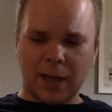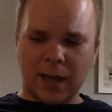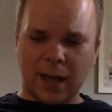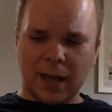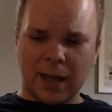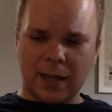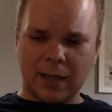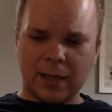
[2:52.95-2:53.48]

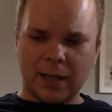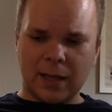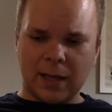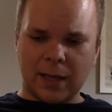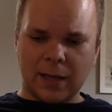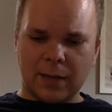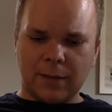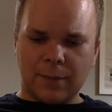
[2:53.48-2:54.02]
and
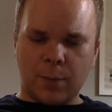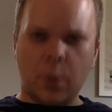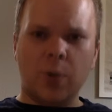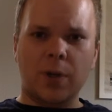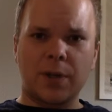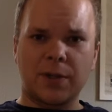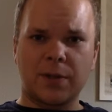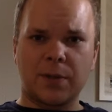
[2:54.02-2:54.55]

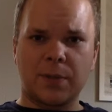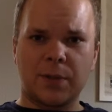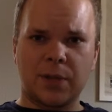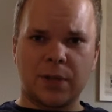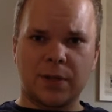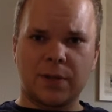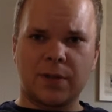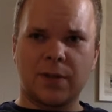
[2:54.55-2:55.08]
poor
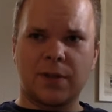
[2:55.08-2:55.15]
descriptions.